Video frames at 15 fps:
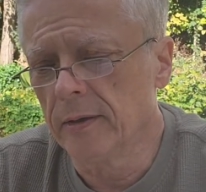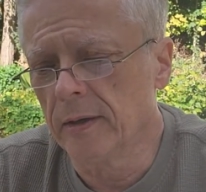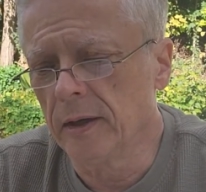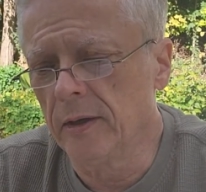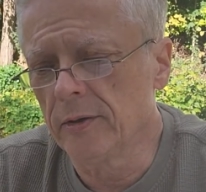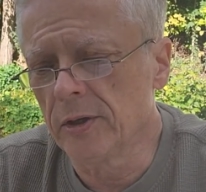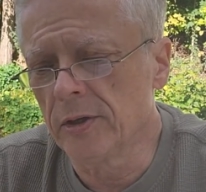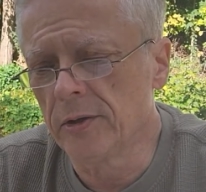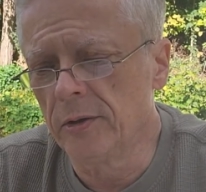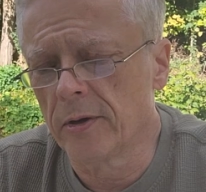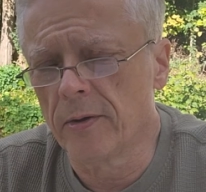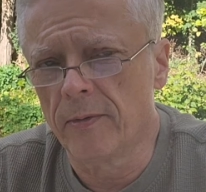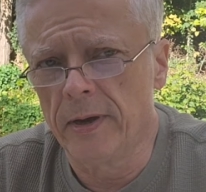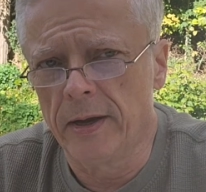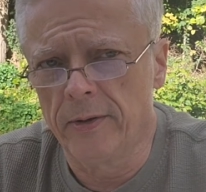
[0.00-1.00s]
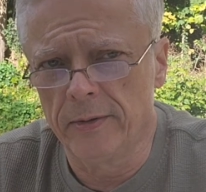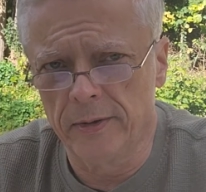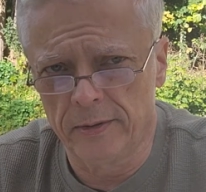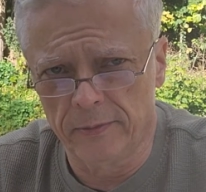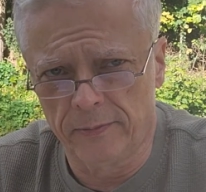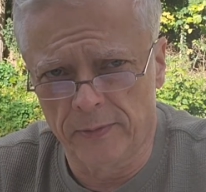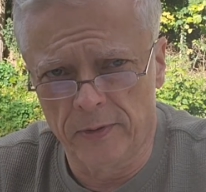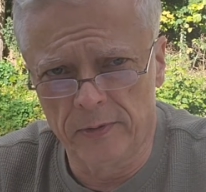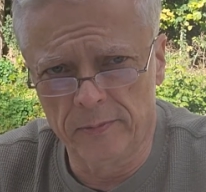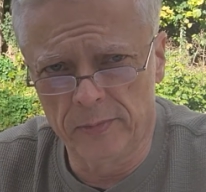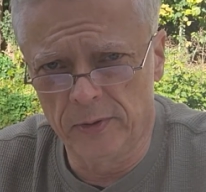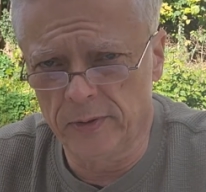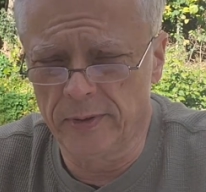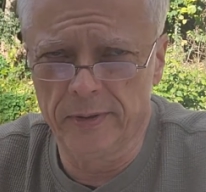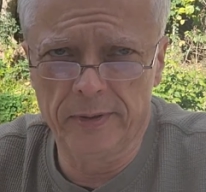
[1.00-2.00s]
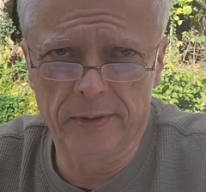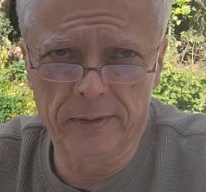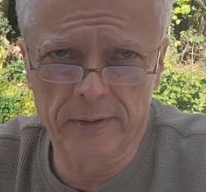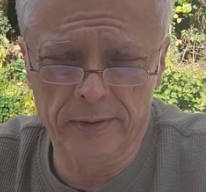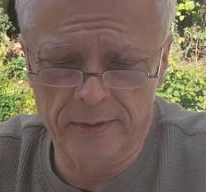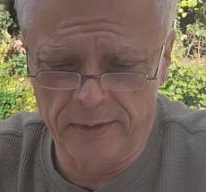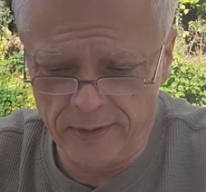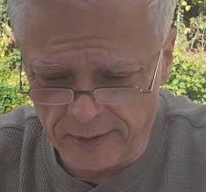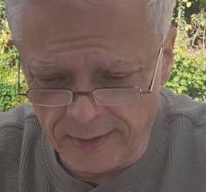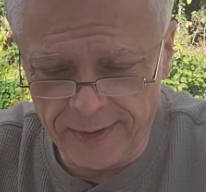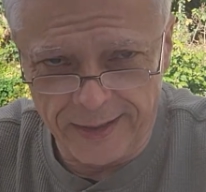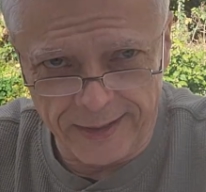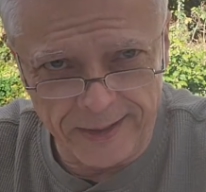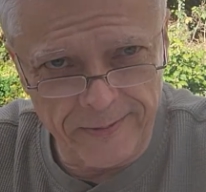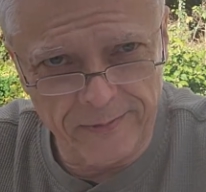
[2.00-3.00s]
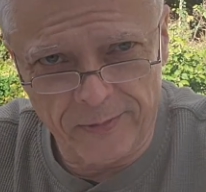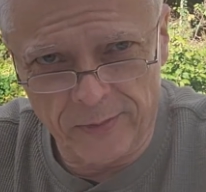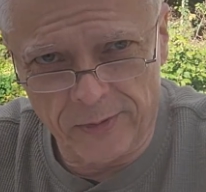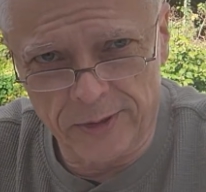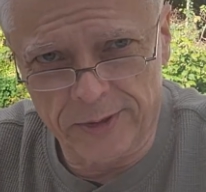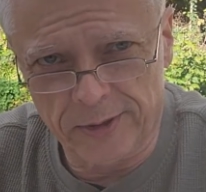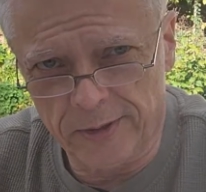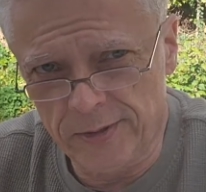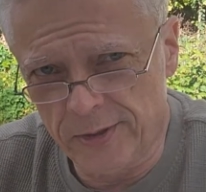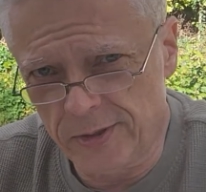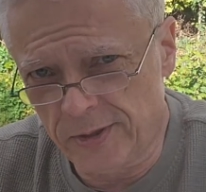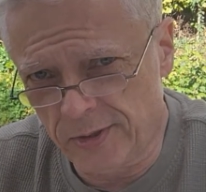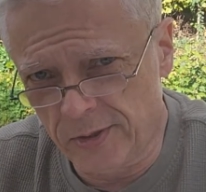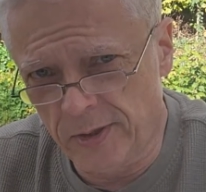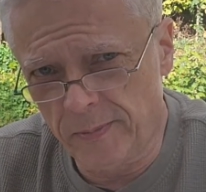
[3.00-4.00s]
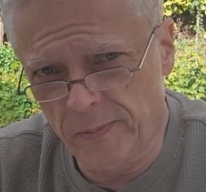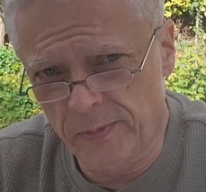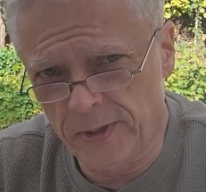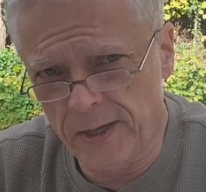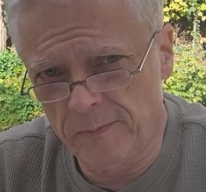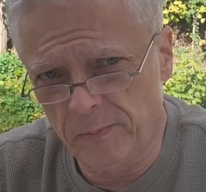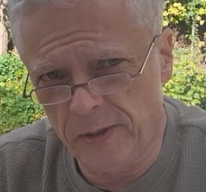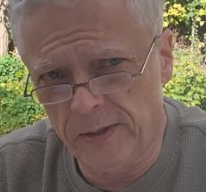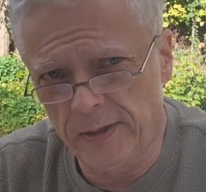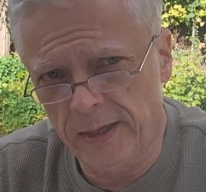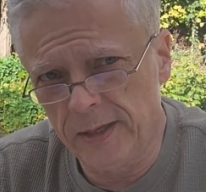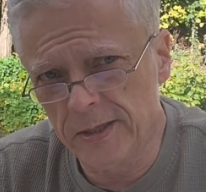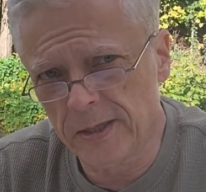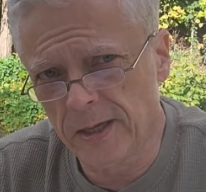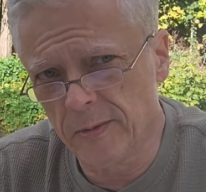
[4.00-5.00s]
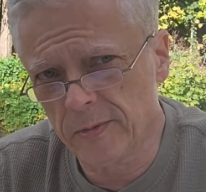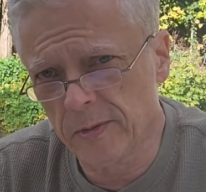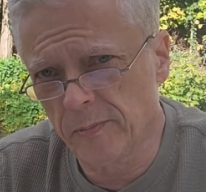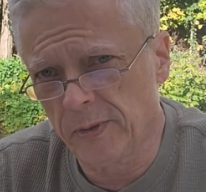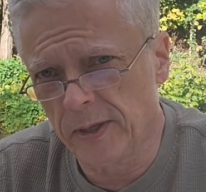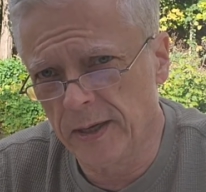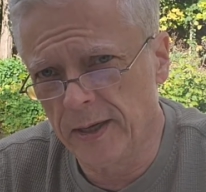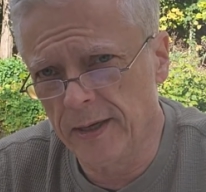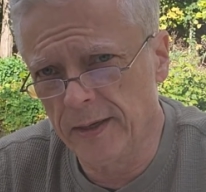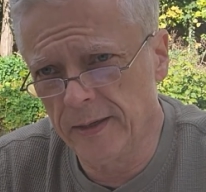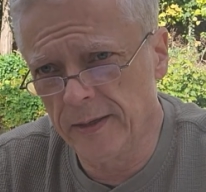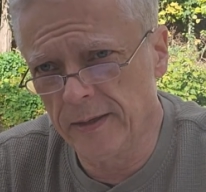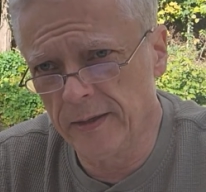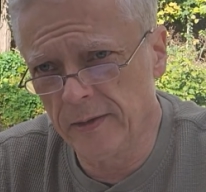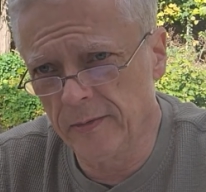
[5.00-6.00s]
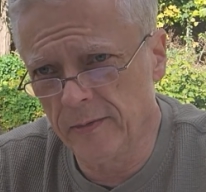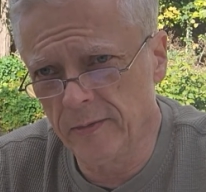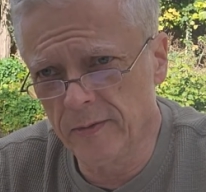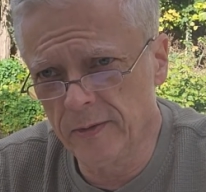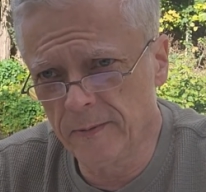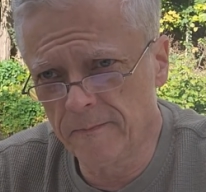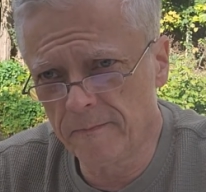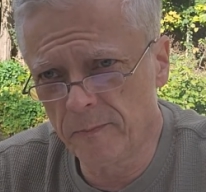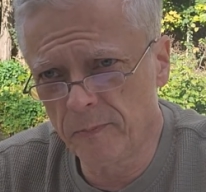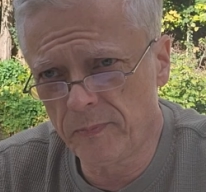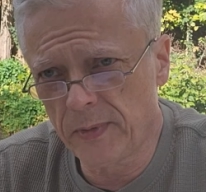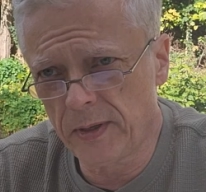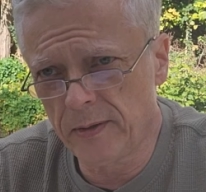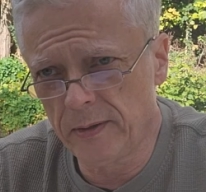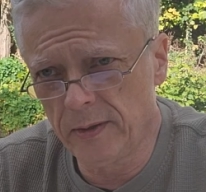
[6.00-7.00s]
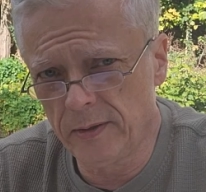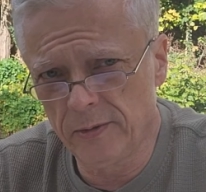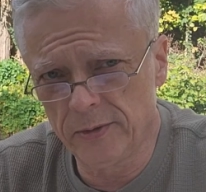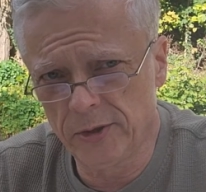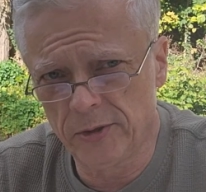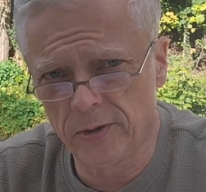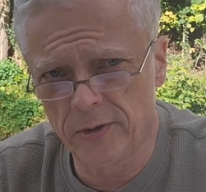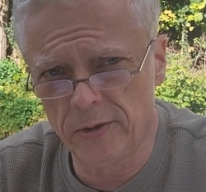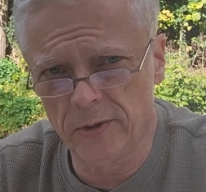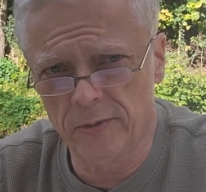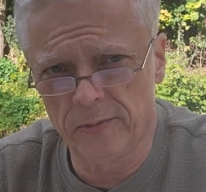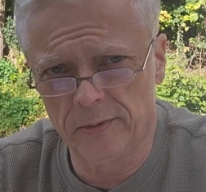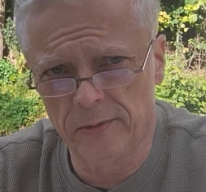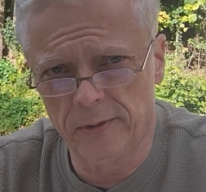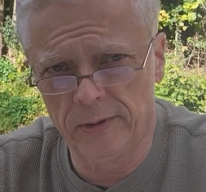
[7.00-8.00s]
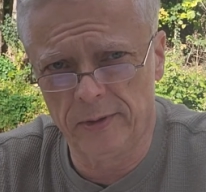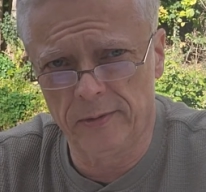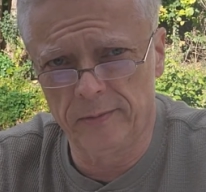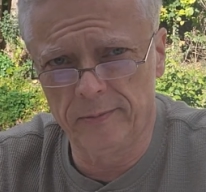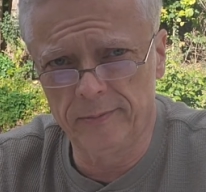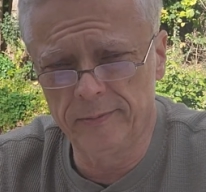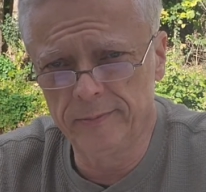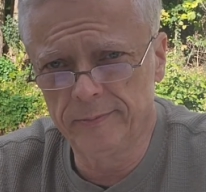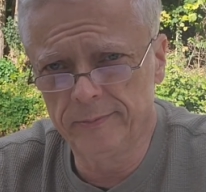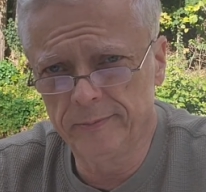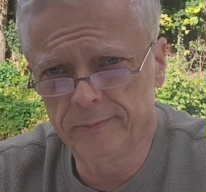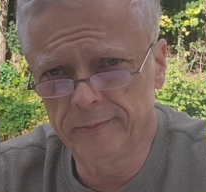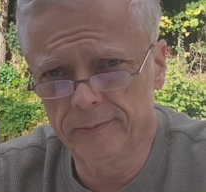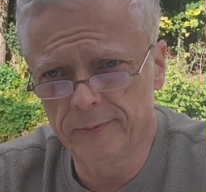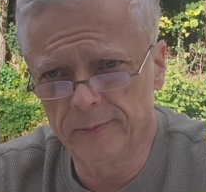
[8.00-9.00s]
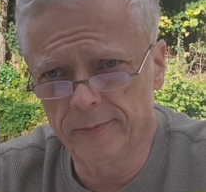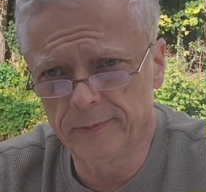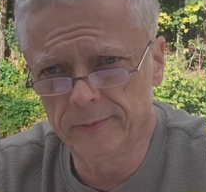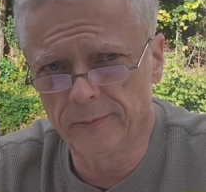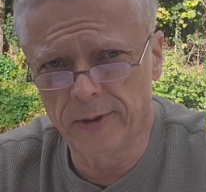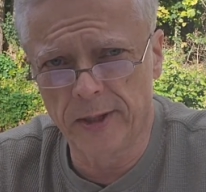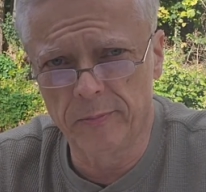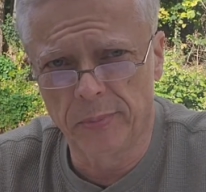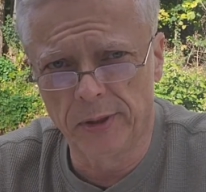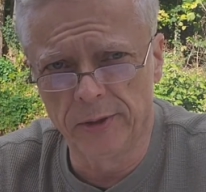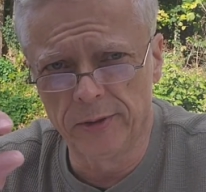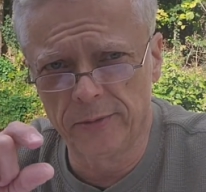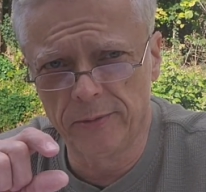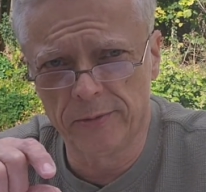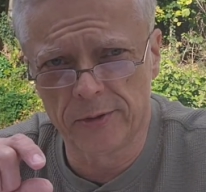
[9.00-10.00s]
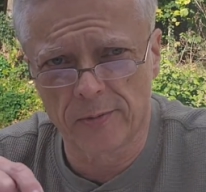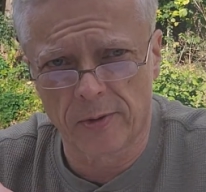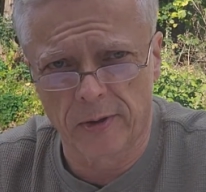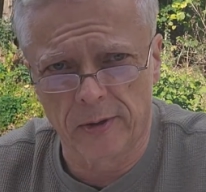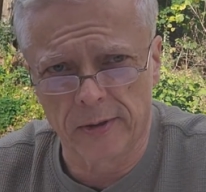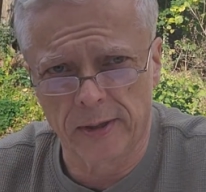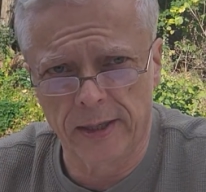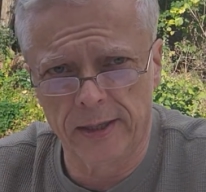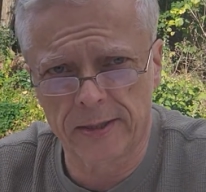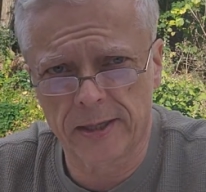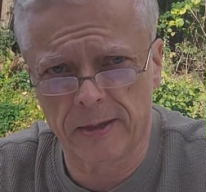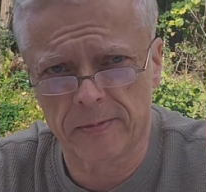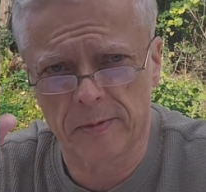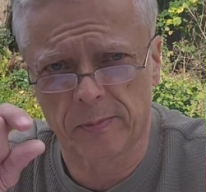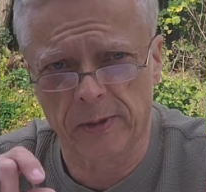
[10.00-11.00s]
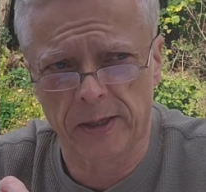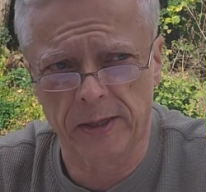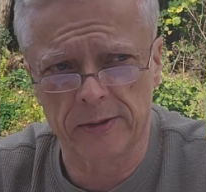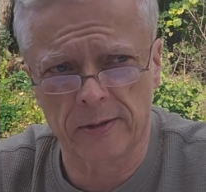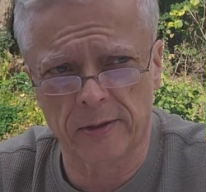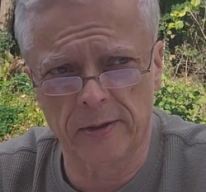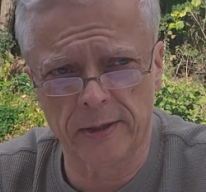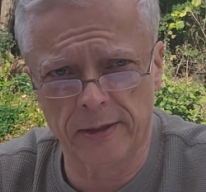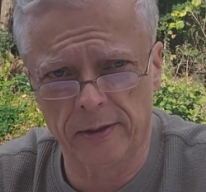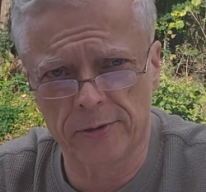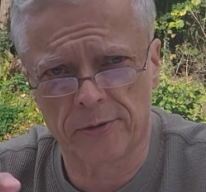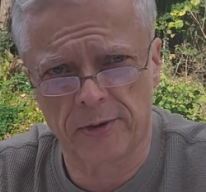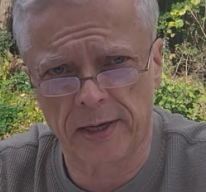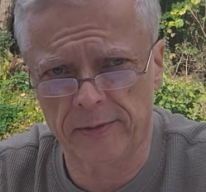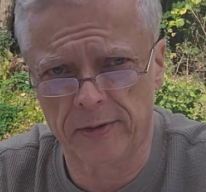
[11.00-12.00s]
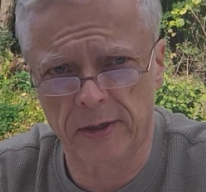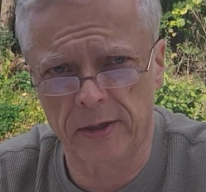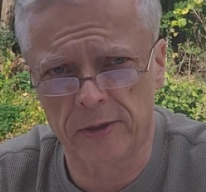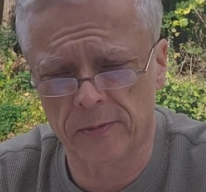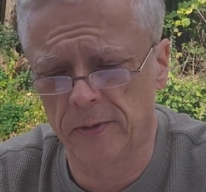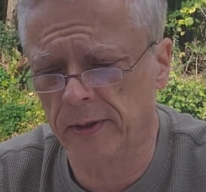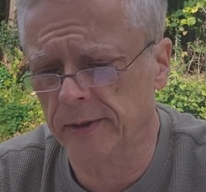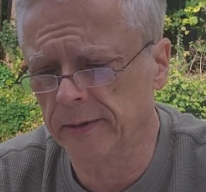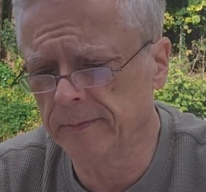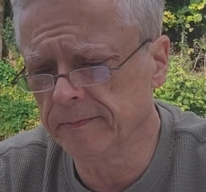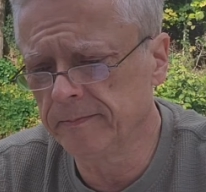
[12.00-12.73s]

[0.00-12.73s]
I'll just look around in the phone book, online, of course. I'll just type in landscape supply, and then it'll show you little red balloons where all the landscape supplies are, and I'll drive to each one.